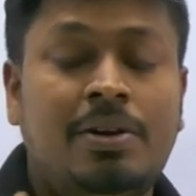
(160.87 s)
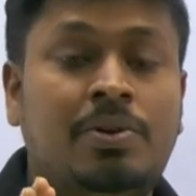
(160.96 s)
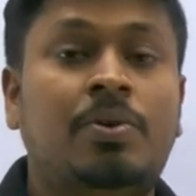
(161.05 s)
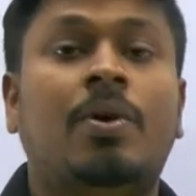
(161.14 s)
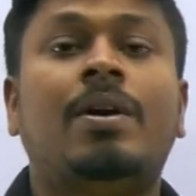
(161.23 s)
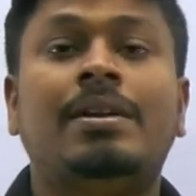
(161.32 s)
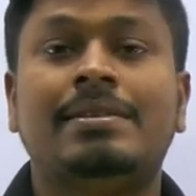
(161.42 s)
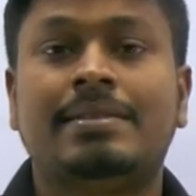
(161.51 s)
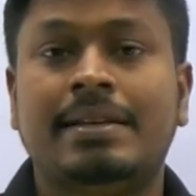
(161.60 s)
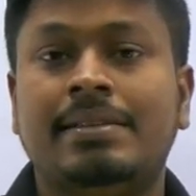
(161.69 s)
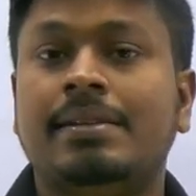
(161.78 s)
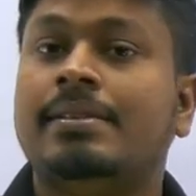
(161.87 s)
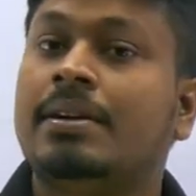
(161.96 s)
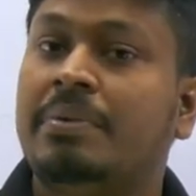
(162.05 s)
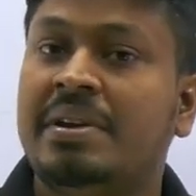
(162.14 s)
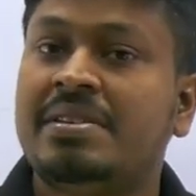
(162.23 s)
do not decide that
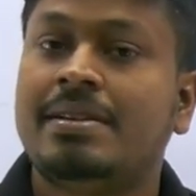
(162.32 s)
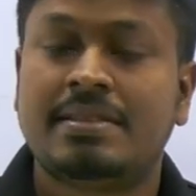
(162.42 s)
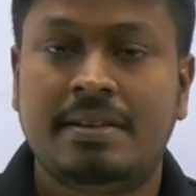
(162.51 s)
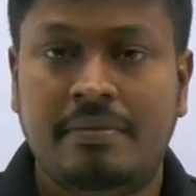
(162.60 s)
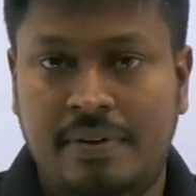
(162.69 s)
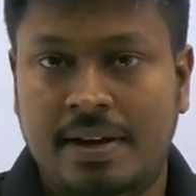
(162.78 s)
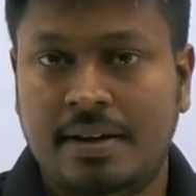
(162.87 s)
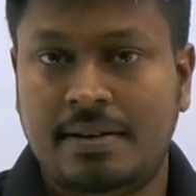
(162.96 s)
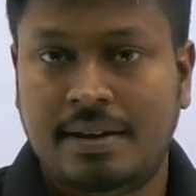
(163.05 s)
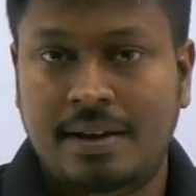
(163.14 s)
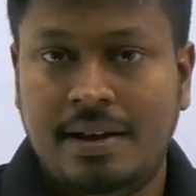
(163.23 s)
the question is difficult.